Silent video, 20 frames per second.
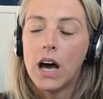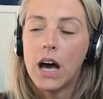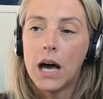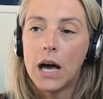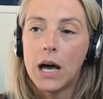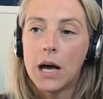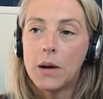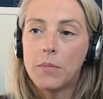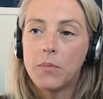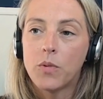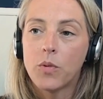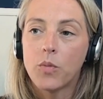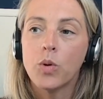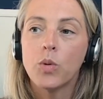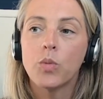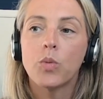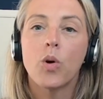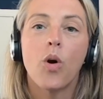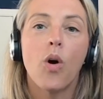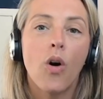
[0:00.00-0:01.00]
we
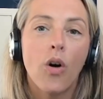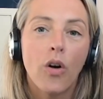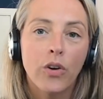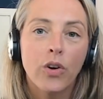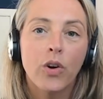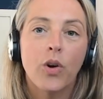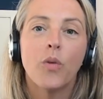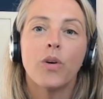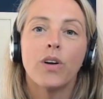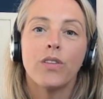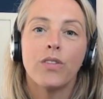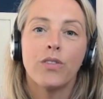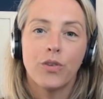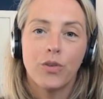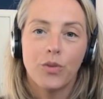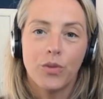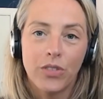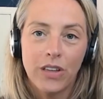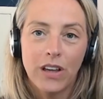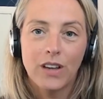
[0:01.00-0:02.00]
were all going
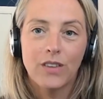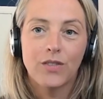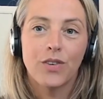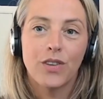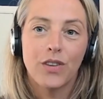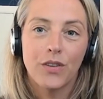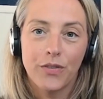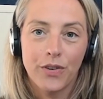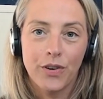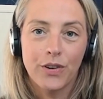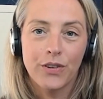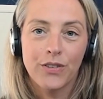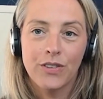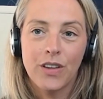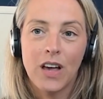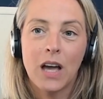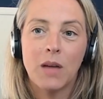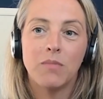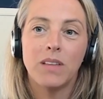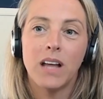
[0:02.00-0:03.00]
through things for the first
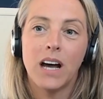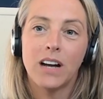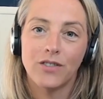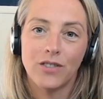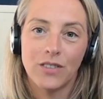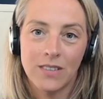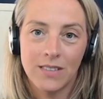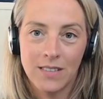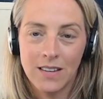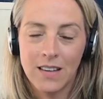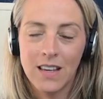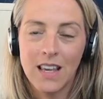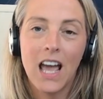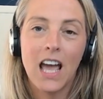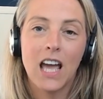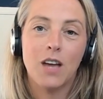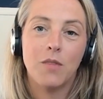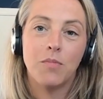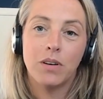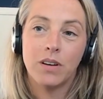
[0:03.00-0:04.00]
time, not just
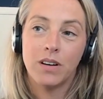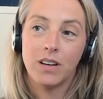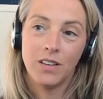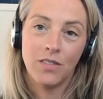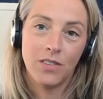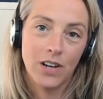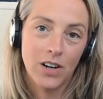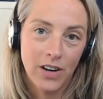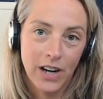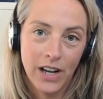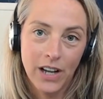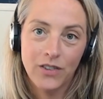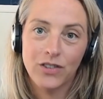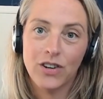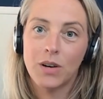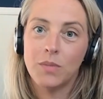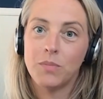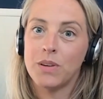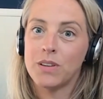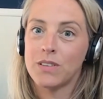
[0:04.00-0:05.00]
TA, but even our
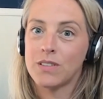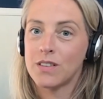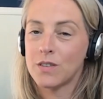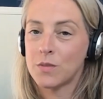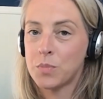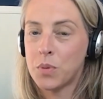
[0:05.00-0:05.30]
HR business